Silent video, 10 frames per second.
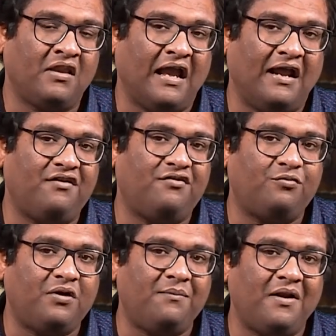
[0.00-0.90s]
and
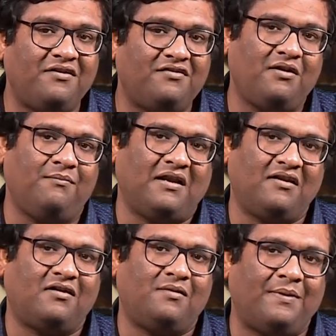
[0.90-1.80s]
rudimentary
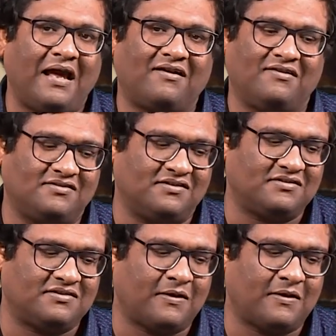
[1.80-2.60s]
medical practices.